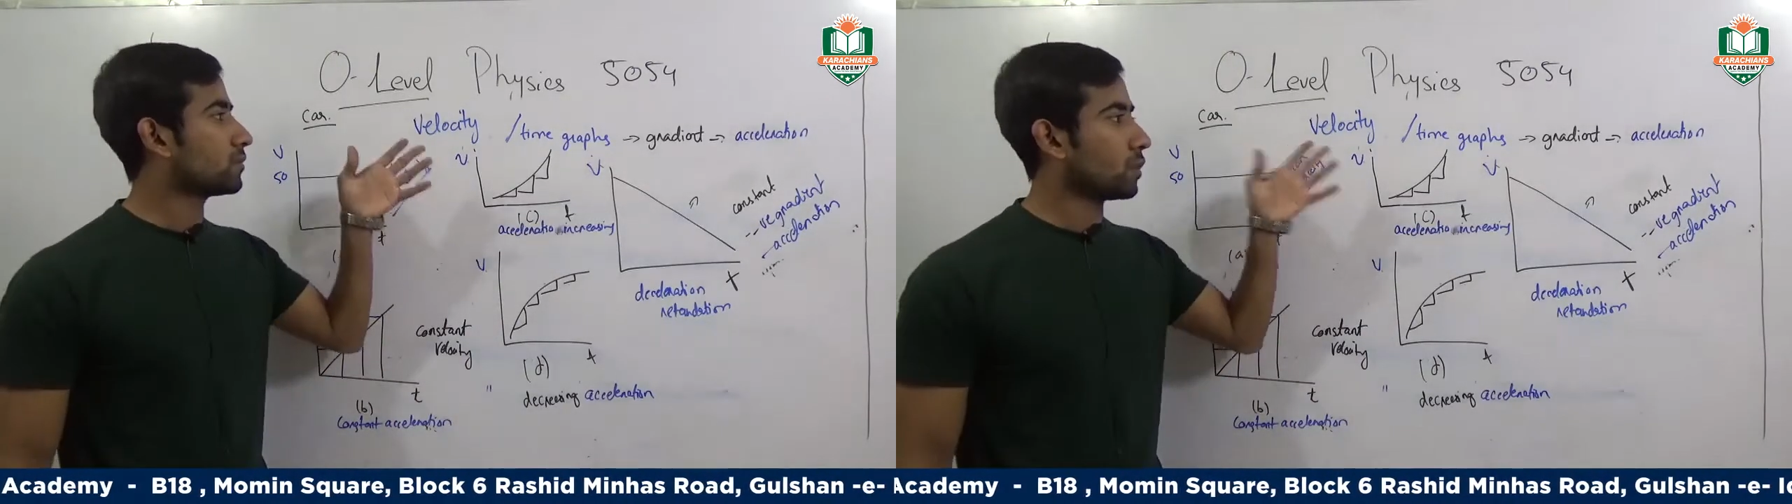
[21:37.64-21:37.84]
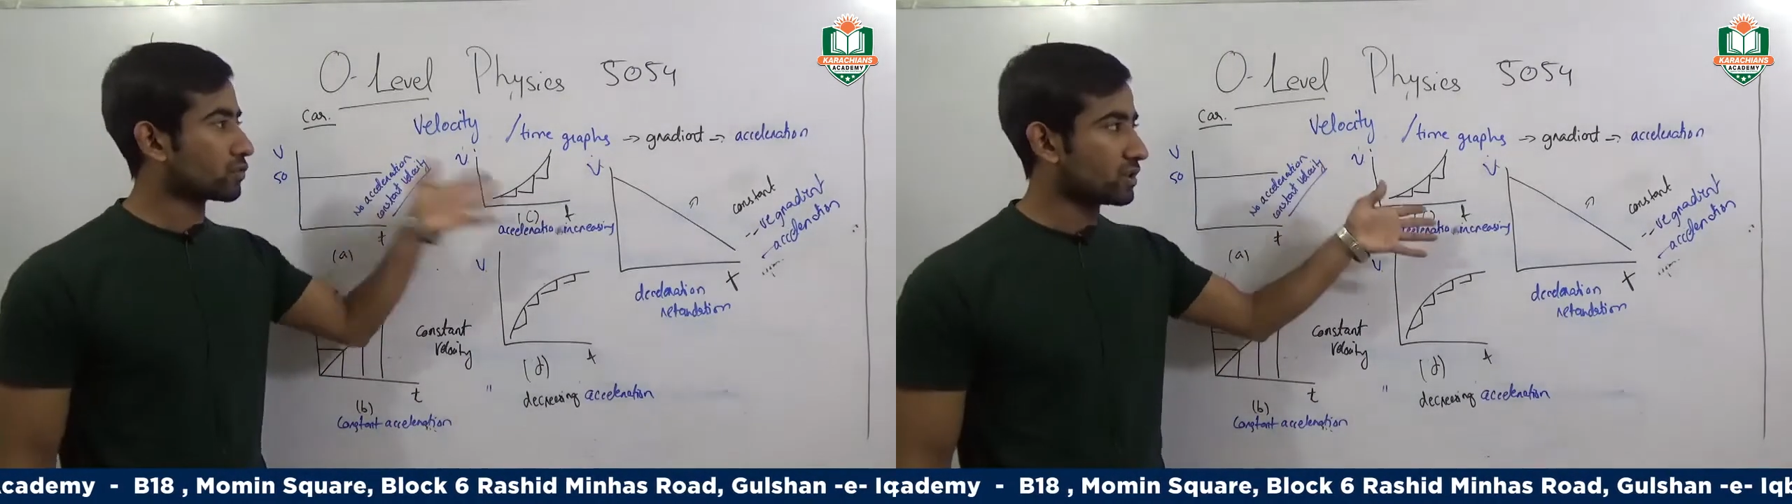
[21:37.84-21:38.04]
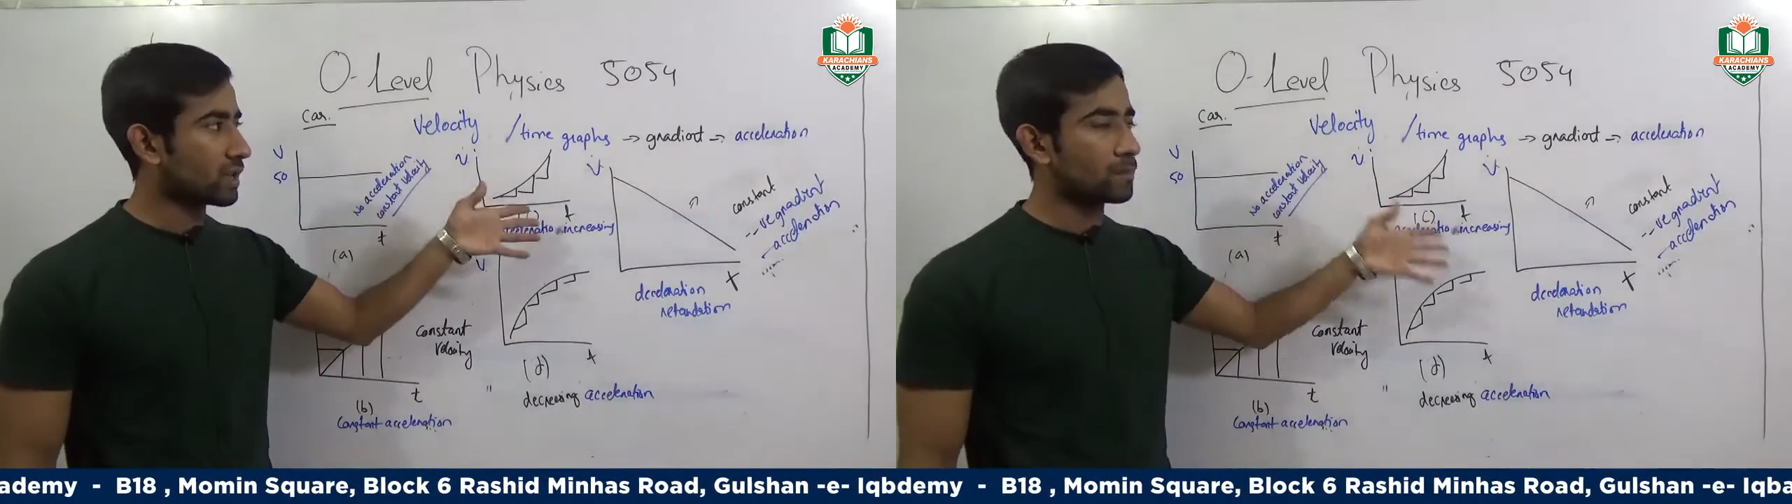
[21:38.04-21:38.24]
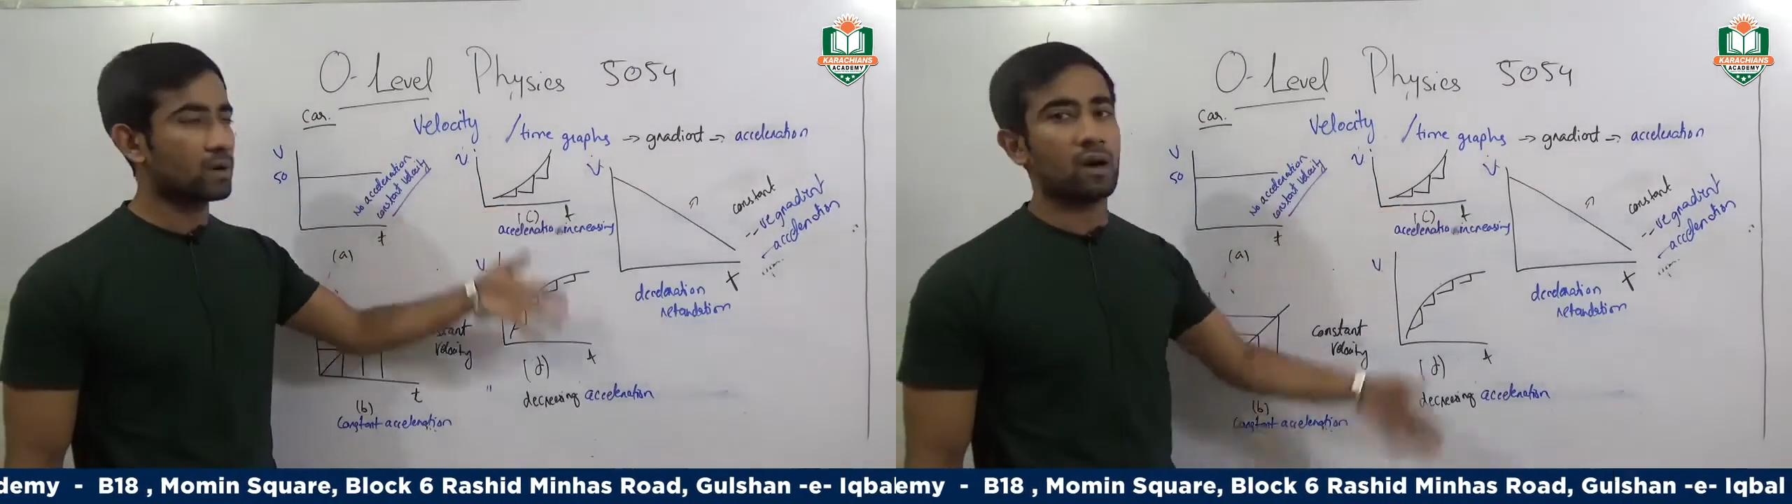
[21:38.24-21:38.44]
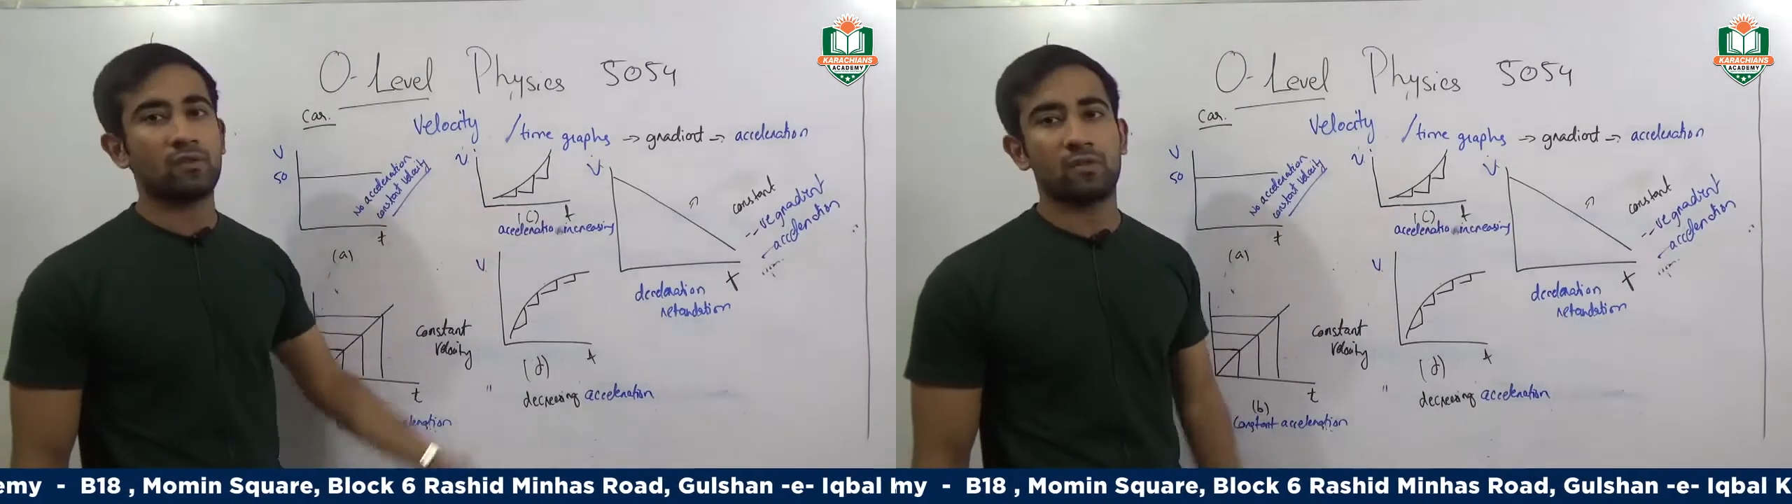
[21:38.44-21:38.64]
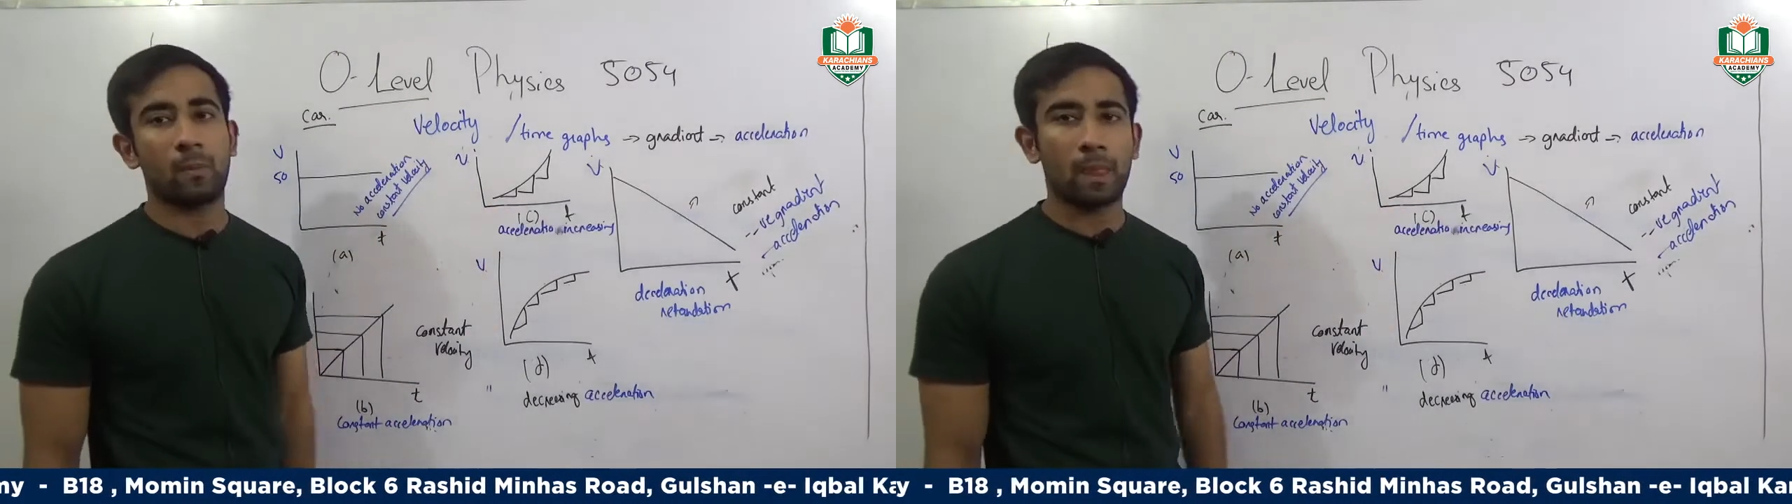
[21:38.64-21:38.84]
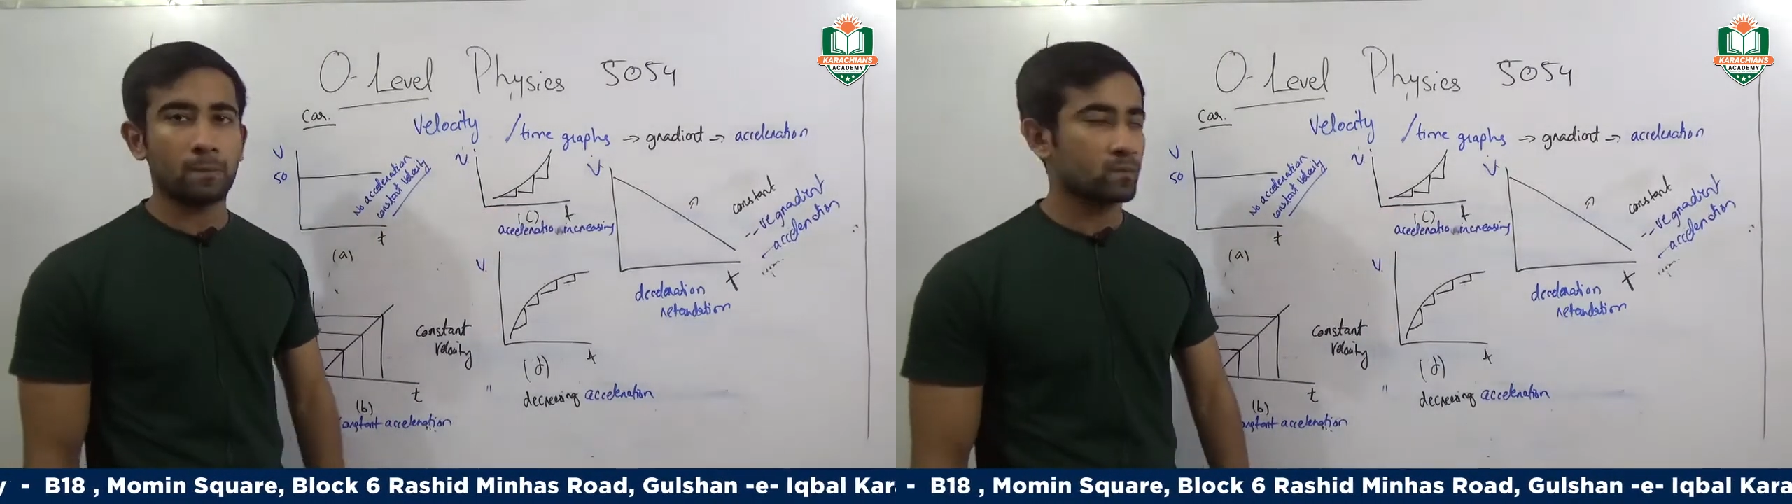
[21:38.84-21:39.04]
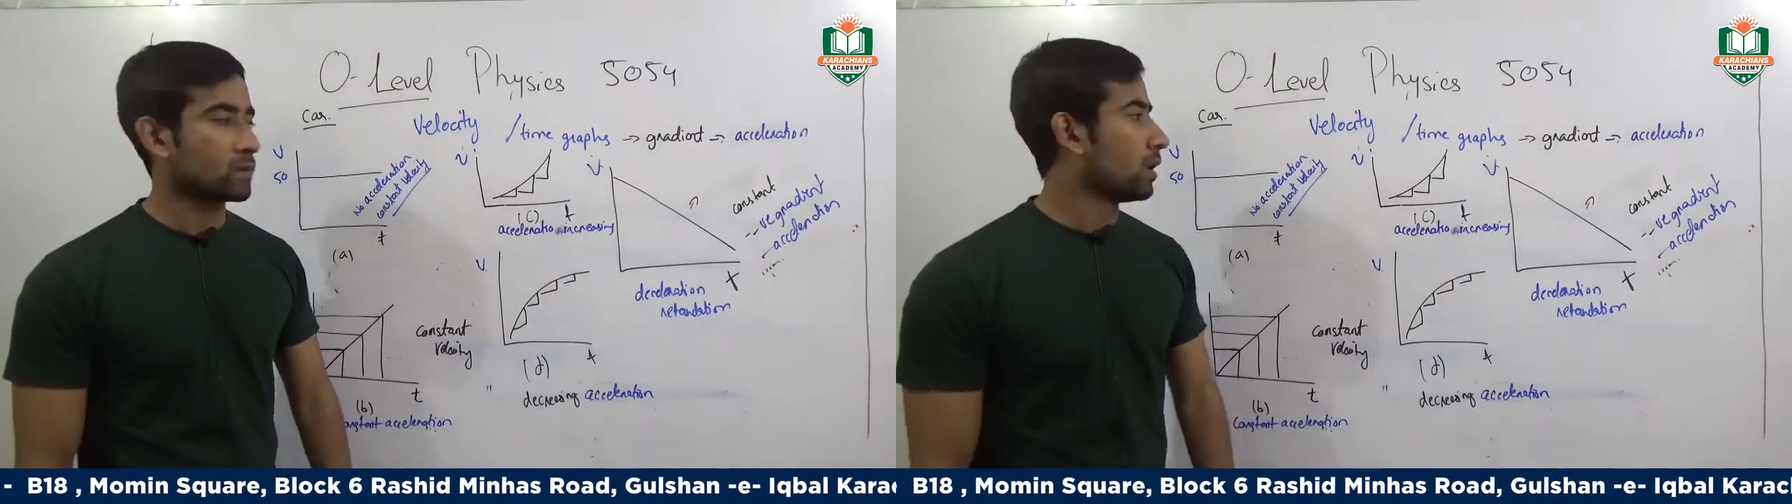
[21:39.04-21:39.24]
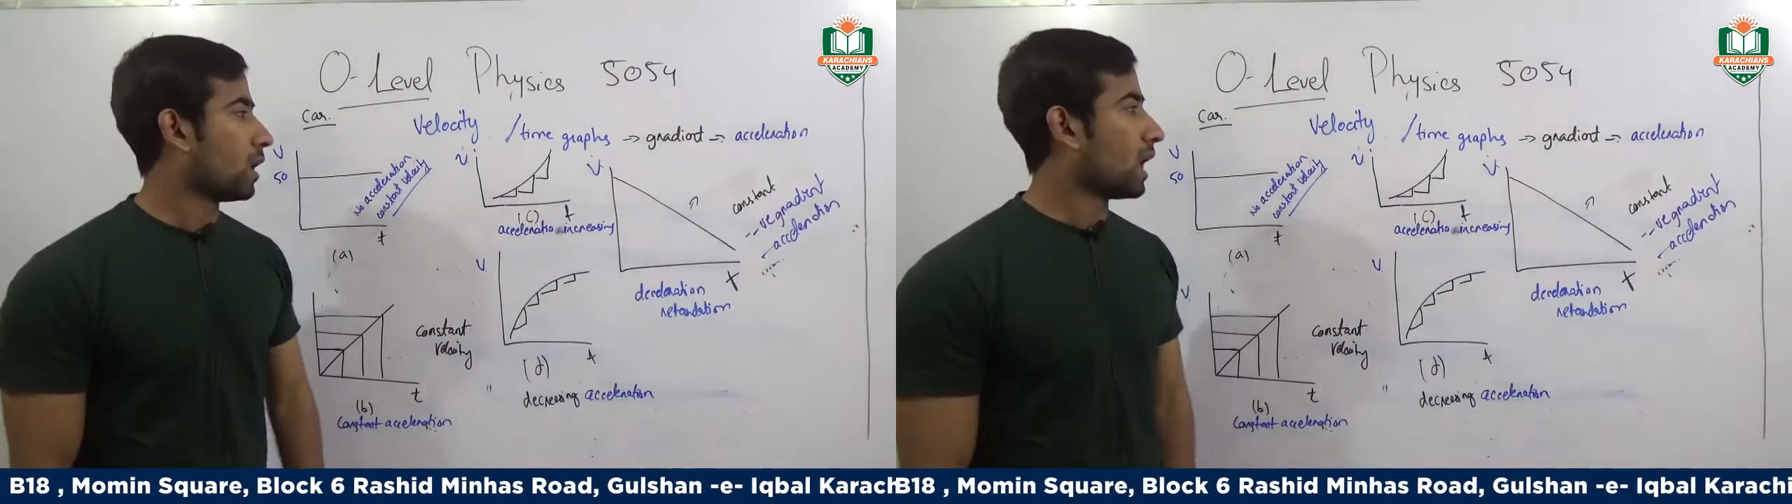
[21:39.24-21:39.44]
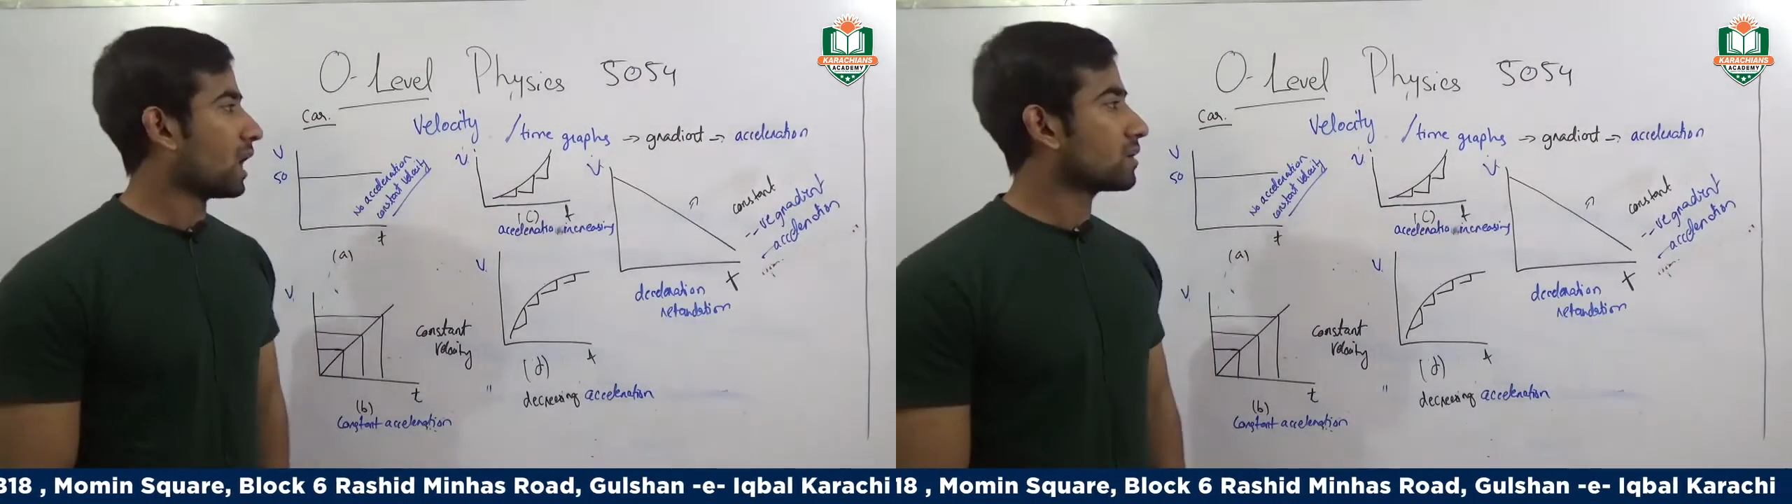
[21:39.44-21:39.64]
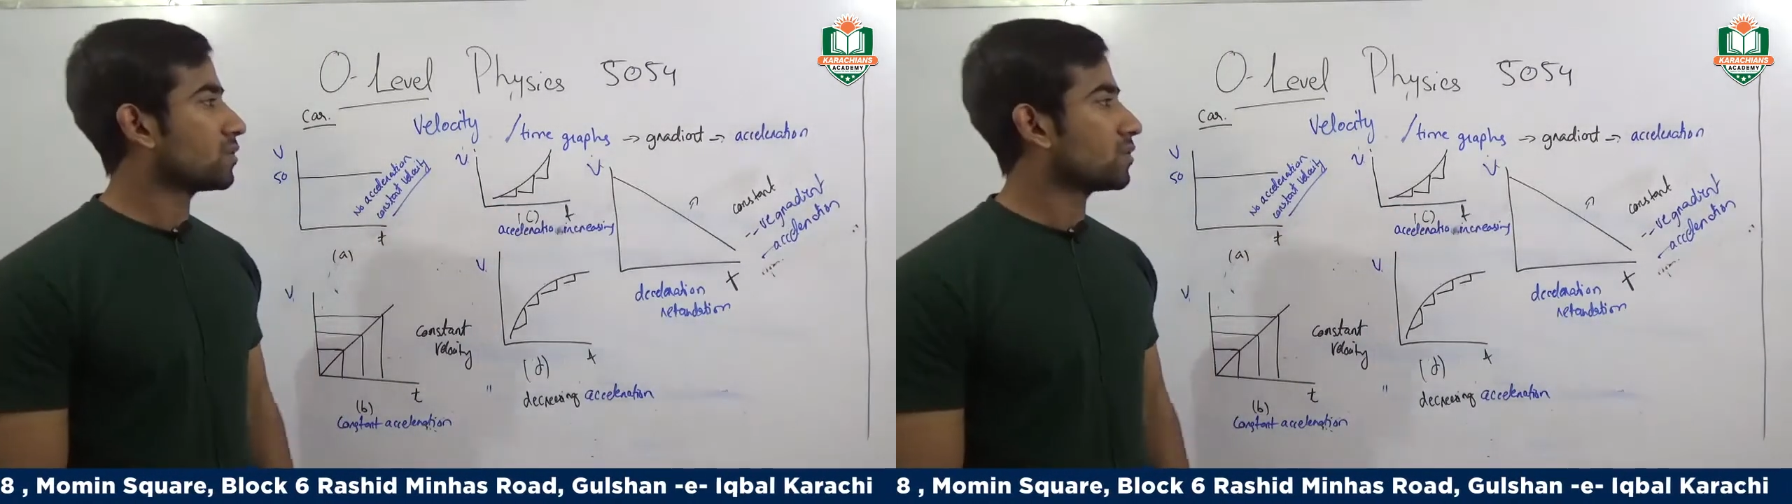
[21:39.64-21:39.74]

velocity time graph. And